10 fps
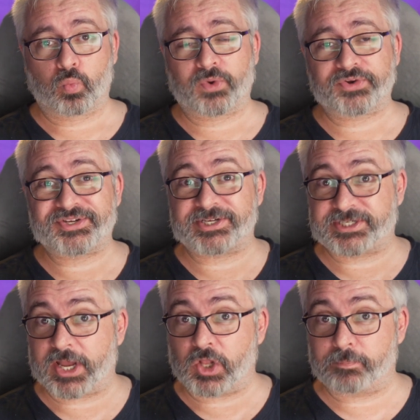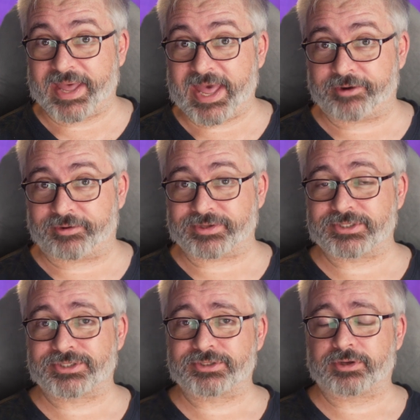wanted to tell
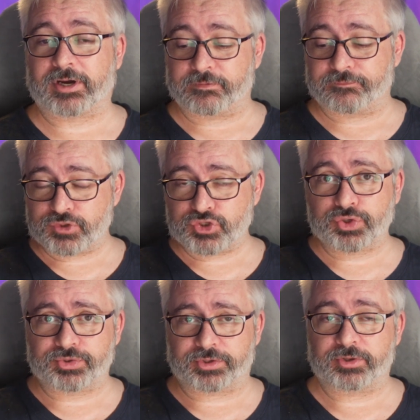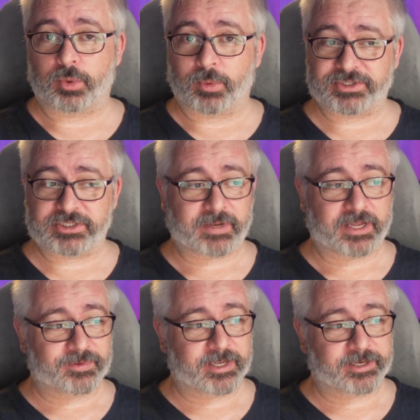parents of children who wanted to play
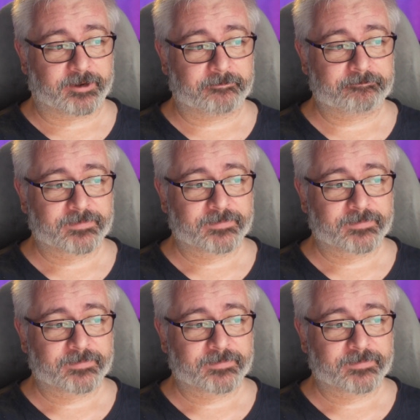with Lego.